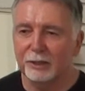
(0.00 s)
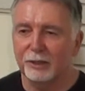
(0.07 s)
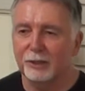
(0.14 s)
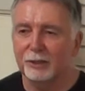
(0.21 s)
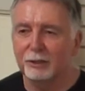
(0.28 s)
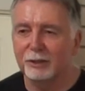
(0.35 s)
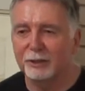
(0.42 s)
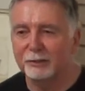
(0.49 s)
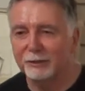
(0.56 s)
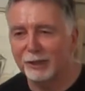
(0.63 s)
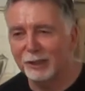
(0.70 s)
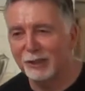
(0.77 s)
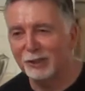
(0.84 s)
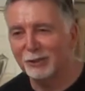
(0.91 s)
a student of
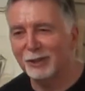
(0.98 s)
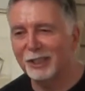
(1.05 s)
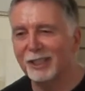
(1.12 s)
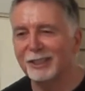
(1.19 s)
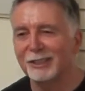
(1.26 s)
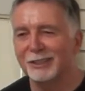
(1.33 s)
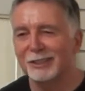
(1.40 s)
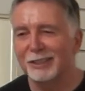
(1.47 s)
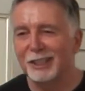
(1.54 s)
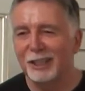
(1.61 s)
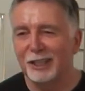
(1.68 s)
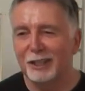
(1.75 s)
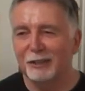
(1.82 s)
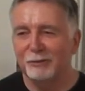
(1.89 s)
history and
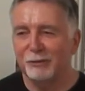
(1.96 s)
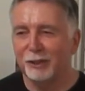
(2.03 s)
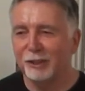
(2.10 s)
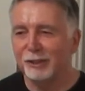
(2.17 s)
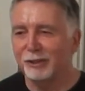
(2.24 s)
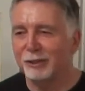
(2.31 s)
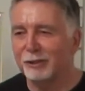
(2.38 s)
French